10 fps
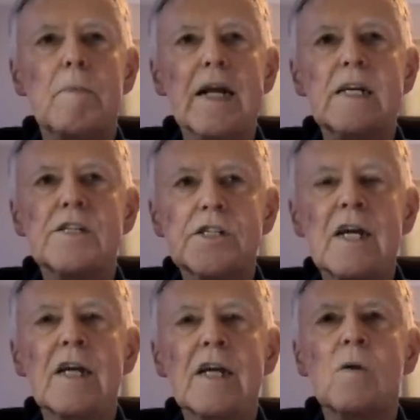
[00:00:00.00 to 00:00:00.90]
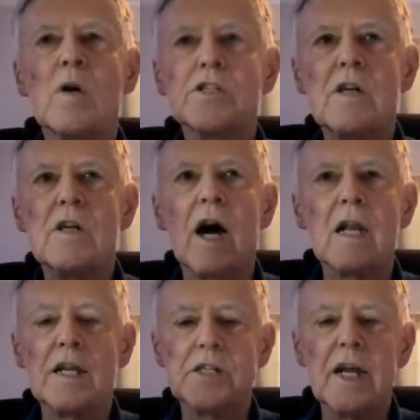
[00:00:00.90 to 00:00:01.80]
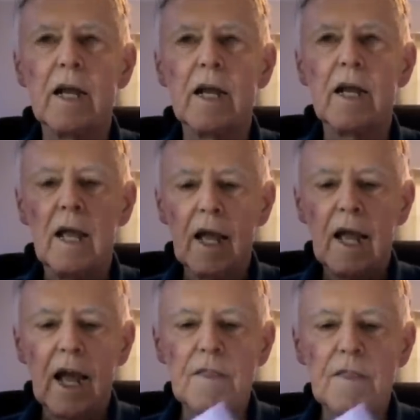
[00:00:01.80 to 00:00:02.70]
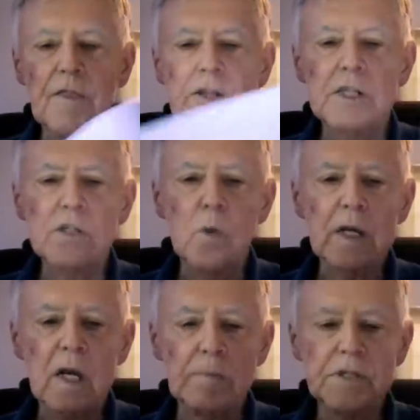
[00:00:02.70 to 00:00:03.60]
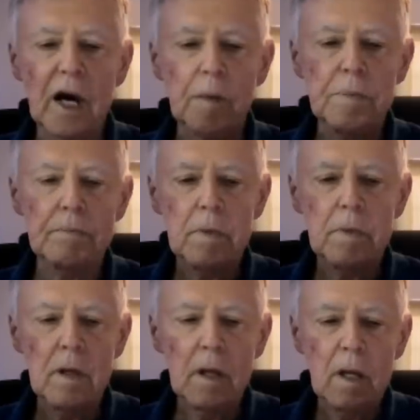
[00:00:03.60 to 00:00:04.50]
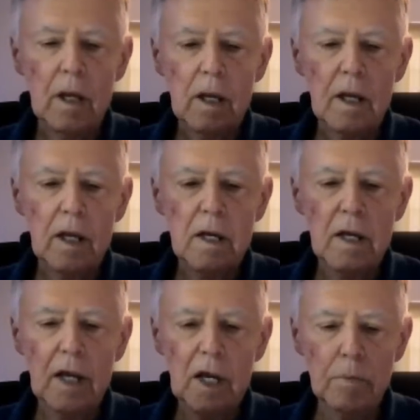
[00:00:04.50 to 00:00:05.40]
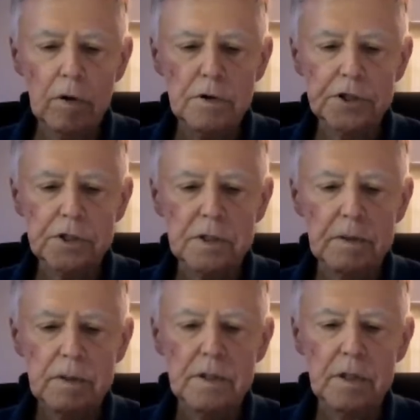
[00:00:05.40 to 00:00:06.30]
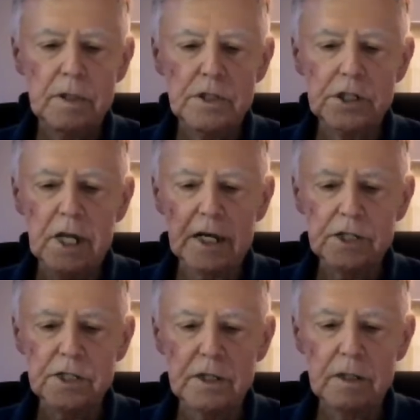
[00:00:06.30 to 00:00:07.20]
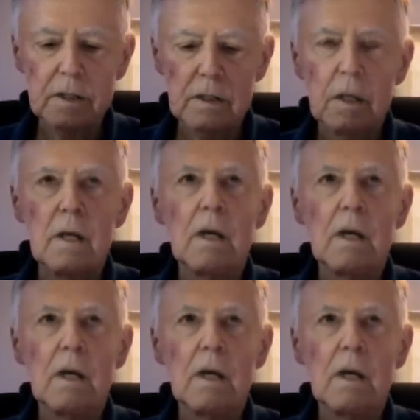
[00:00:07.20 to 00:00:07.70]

but his sin was not listening. And this is what comes up in Hebrews 6.